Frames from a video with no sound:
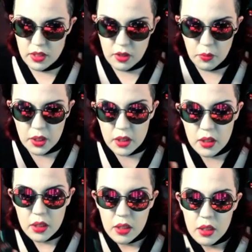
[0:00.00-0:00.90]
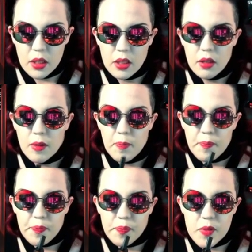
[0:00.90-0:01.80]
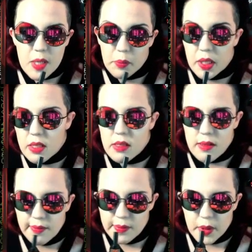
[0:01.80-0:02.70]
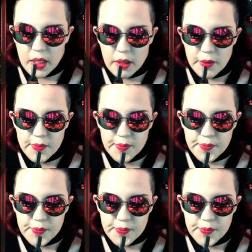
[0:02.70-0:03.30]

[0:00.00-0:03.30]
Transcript: Adobe templates. But yeah,